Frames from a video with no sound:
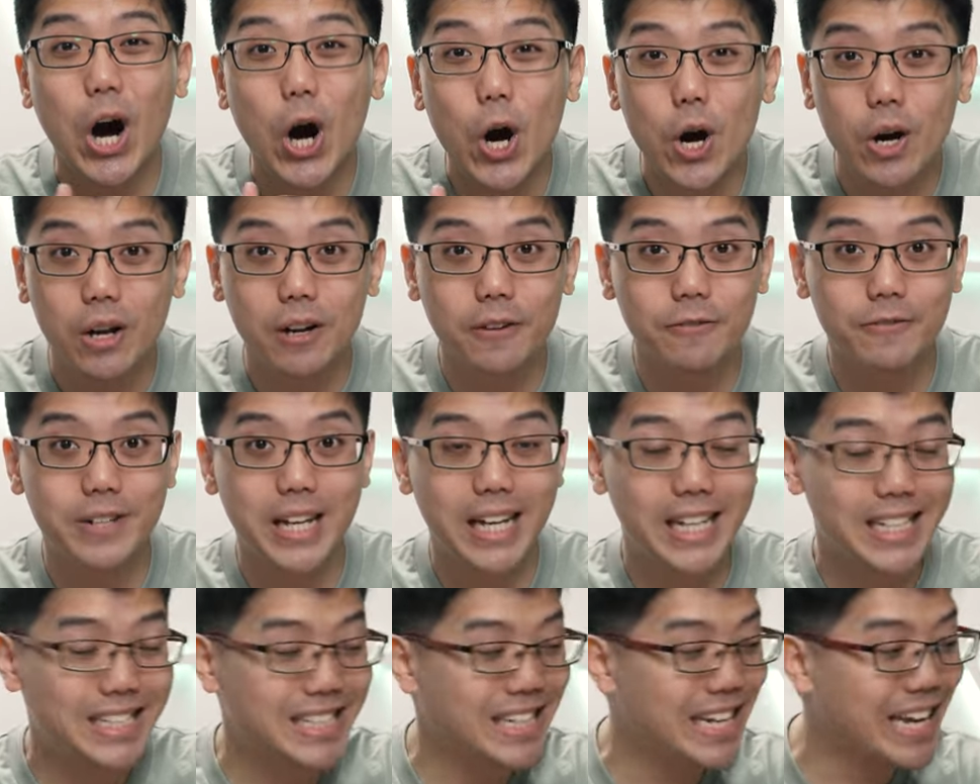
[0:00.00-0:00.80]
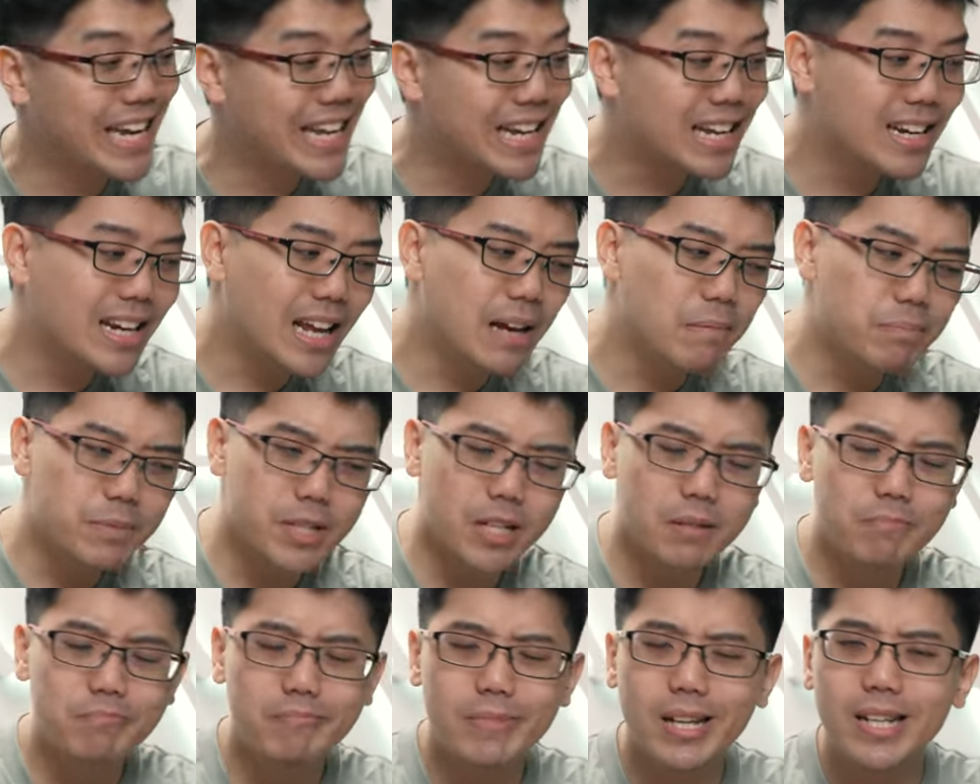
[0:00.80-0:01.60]
all of that in a
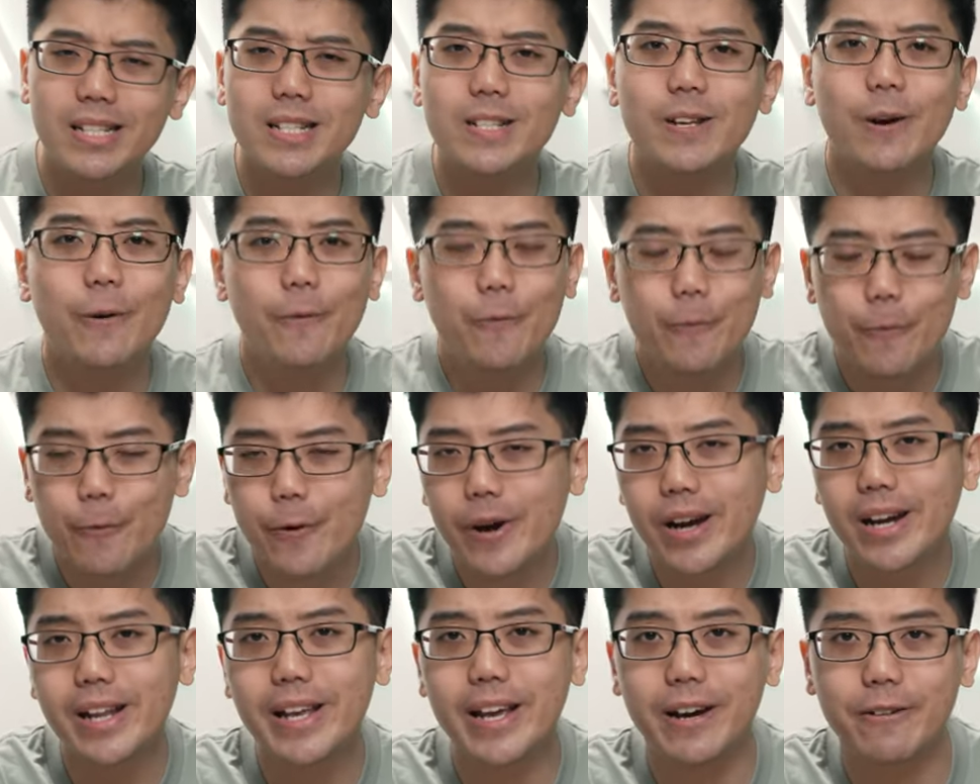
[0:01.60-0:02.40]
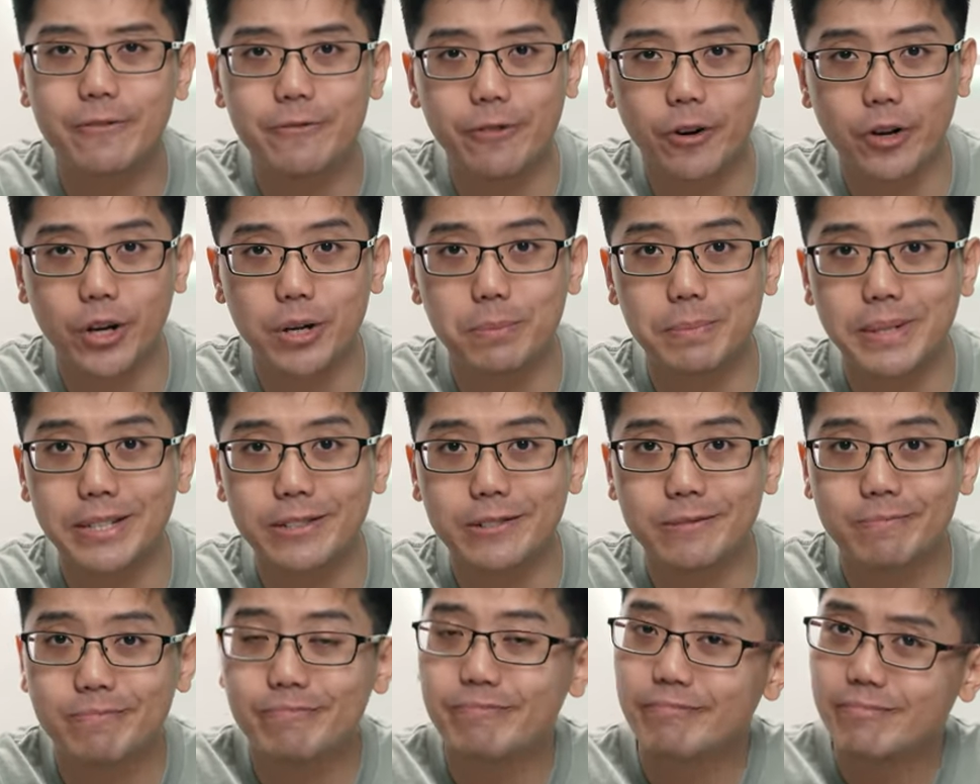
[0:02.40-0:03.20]
laptop that's really
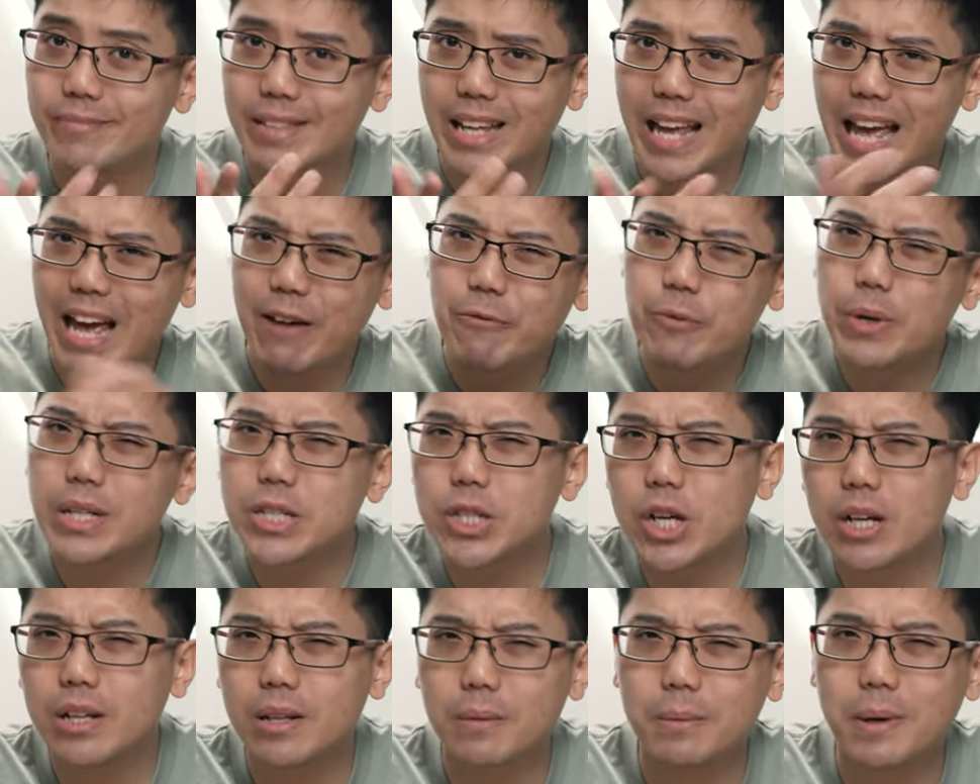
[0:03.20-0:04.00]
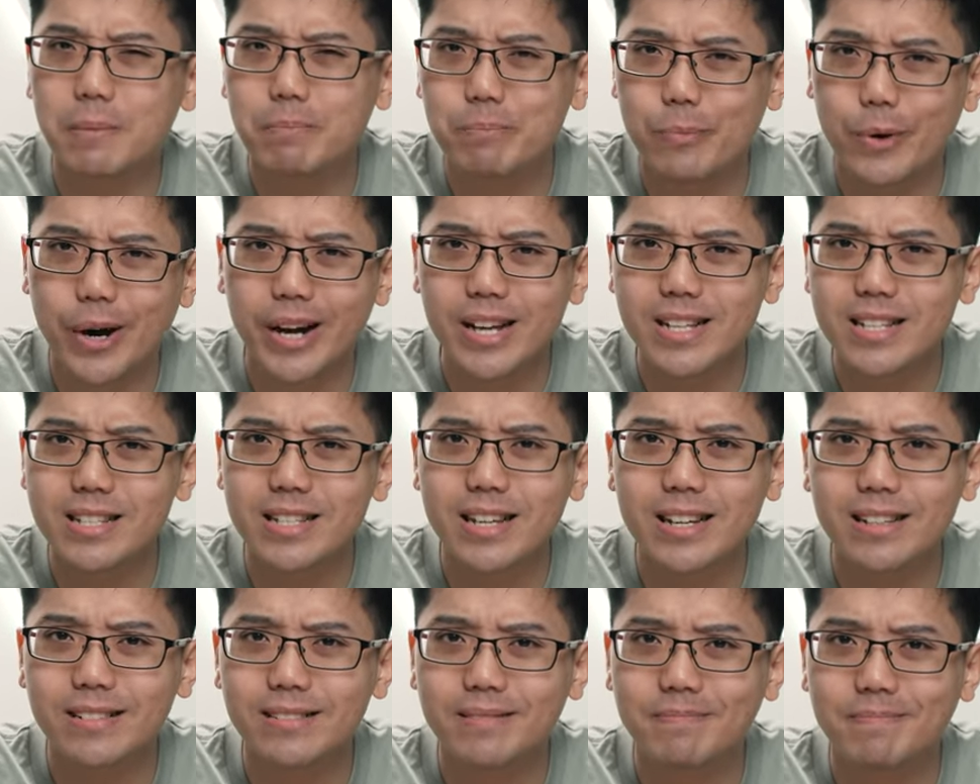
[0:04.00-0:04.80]
affordable. Have we talked about price
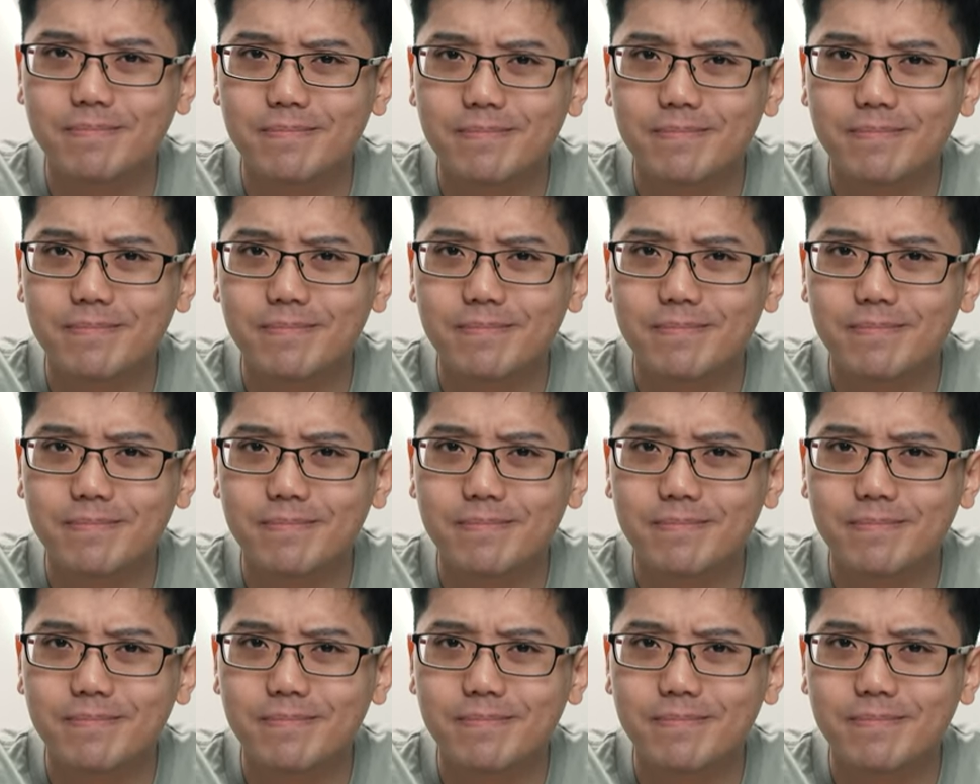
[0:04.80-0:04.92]
yet?